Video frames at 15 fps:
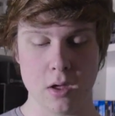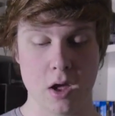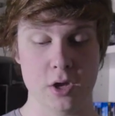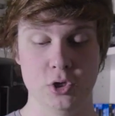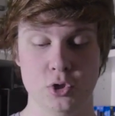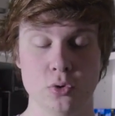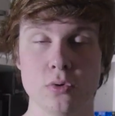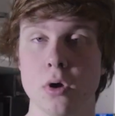I
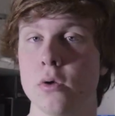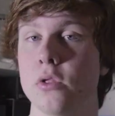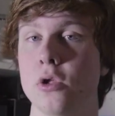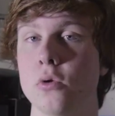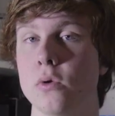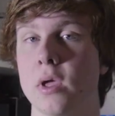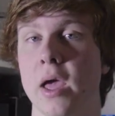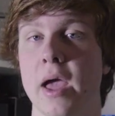do know that
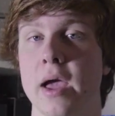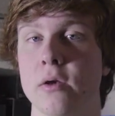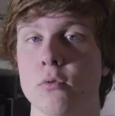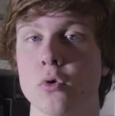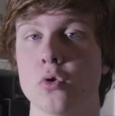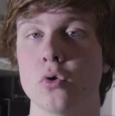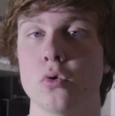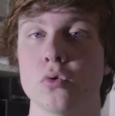you can
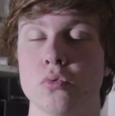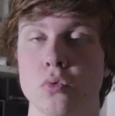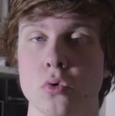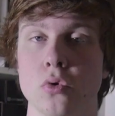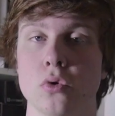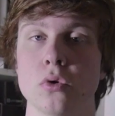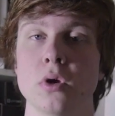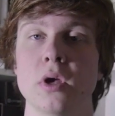record
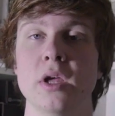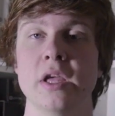raw